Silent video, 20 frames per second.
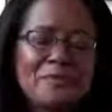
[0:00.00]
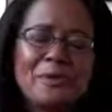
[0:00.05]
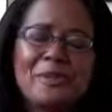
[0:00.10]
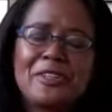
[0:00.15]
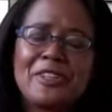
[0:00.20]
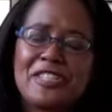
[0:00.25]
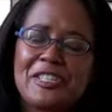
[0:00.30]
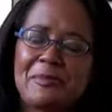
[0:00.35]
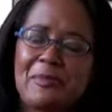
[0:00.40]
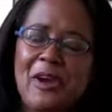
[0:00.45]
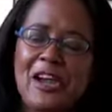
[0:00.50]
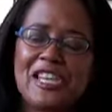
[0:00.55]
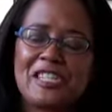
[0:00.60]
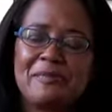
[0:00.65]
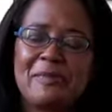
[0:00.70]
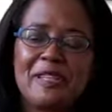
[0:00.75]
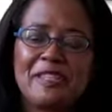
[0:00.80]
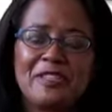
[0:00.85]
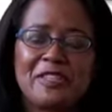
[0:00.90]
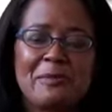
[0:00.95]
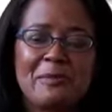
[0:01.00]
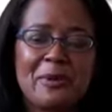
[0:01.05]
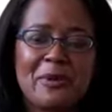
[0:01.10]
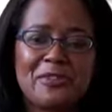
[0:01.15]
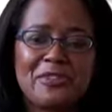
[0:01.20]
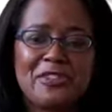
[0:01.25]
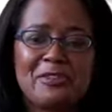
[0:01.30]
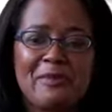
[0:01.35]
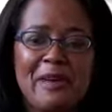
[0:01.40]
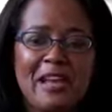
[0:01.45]
really surprised me. So the
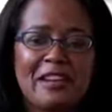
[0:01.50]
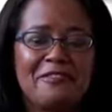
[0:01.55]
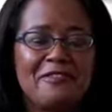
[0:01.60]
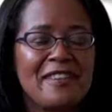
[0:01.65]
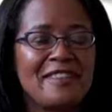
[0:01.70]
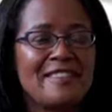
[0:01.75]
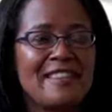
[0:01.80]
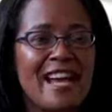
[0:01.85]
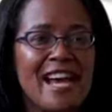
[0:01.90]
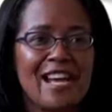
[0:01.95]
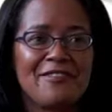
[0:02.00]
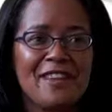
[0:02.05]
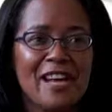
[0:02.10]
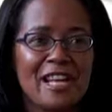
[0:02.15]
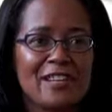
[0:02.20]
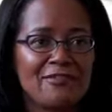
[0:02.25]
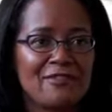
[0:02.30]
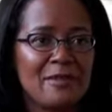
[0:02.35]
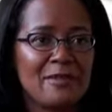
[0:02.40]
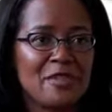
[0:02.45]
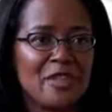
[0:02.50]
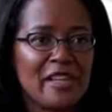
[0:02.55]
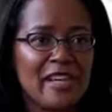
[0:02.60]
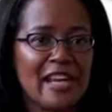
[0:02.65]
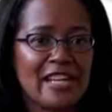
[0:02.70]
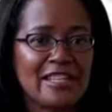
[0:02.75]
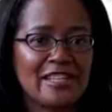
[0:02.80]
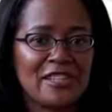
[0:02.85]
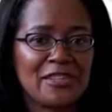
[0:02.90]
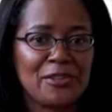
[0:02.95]
personal benefits I've gotten from
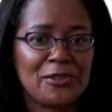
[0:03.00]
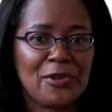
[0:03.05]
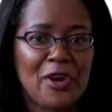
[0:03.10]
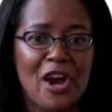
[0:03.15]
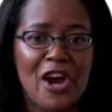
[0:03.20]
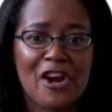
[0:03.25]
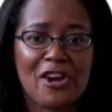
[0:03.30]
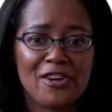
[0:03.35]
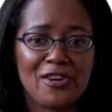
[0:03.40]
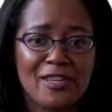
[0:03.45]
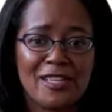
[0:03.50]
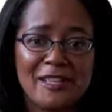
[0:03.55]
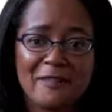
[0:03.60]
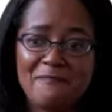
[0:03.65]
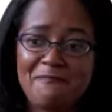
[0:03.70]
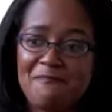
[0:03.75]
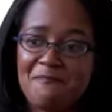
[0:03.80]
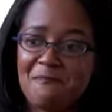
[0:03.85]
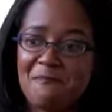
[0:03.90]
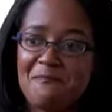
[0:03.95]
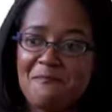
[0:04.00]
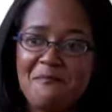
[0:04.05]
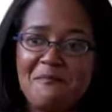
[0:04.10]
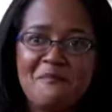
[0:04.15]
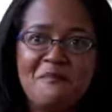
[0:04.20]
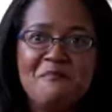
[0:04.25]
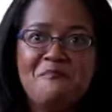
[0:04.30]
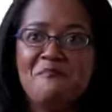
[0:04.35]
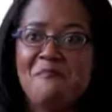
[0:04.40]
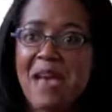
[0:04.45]
Shiatsu are
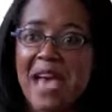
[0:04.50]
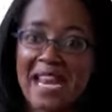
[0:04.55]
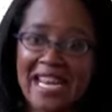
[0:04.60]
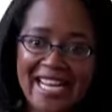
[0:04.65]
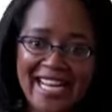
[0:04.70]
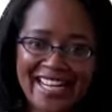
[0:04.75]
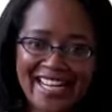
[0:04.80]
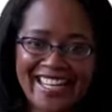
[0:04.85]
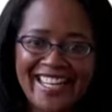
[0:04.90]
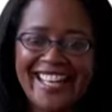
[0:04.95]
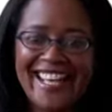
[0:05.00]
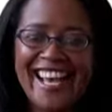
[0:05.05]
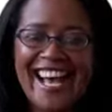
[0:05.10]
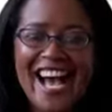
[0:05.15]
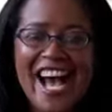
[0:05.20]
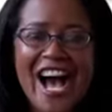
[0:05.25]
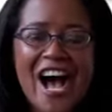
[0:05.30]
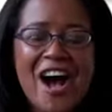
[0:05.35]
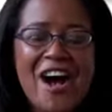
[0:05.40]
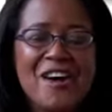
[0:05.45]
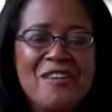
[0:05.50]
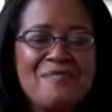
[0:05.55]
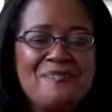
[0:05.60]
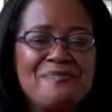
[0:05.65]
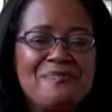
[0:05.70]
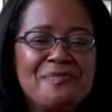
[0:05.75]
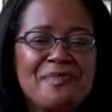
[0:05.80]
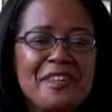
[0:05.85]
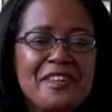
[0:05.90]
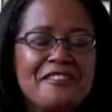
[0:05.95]
many.
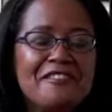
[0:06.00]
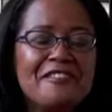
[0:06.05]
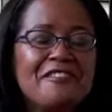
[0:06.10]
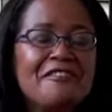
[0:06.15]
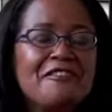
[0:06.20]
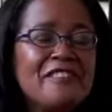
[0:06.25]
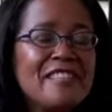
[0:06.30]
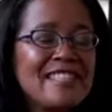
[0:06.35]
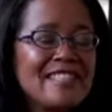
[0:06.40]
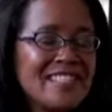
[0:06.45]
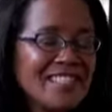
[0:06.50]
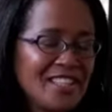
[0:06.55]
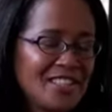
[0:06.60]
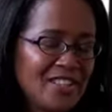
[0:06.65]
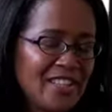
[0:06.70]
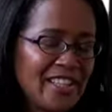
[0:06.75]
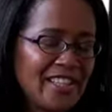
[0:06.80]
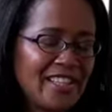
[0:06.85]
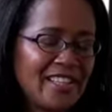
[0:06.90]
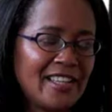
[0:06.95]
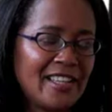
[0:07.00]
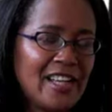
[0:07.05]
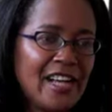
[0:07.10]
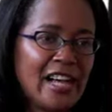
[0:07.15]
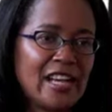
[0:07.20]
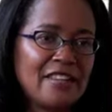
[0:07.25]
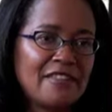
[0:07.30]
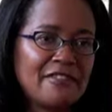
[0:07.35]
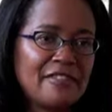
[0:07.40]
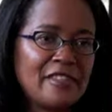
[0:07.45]
Physically,
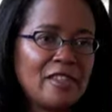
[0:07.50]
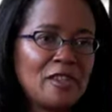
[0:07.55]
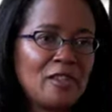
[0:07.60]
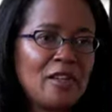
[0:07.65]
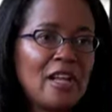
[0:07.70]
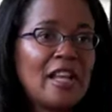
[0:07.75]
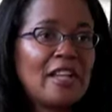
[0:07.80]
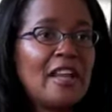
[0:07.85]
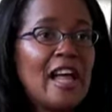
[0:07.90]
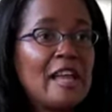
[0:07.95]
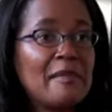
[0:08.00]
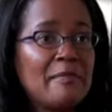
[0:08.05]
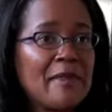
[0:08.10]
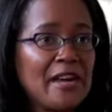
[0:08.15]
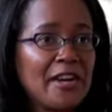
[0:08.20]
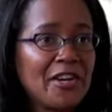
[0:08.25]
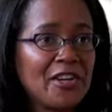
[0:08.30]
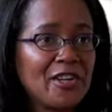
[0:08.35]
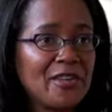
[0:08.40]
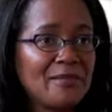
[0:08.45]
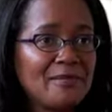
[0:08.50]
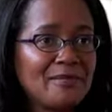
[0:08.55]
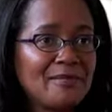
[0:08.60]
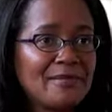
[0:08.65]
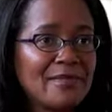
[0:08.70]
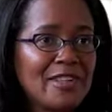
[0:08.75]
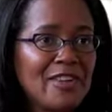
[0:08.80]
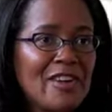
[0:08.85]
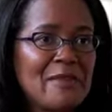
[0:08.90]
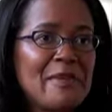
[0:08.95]
I feel a lot better.
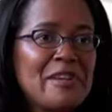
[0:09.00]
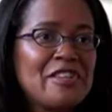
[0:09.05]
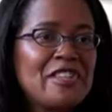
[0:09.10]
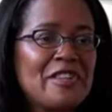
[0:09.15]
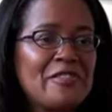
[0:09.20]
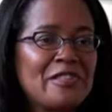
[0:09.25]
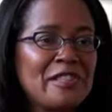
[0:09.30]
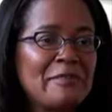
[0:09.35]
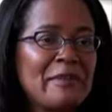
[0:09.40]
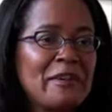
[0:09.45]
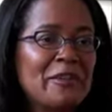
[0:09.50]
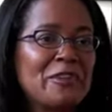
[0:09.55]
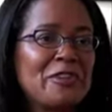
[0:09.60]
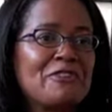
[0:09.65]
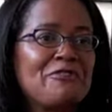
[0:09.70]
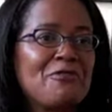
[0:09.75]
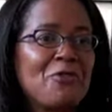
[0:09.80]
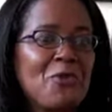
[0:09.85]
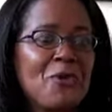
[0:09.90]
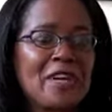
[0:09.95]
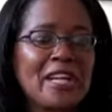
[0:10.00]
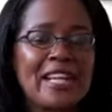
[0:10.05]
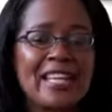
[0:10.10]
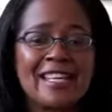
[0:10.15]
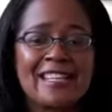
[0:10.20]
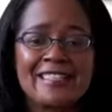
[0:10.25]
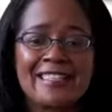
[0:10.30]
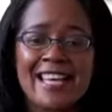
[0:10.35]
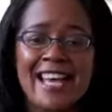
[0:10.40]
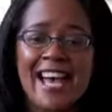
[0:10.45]
You know, I mentioned I was in my early
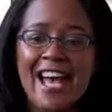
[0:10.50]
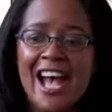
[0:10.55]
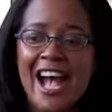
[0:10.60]
40s,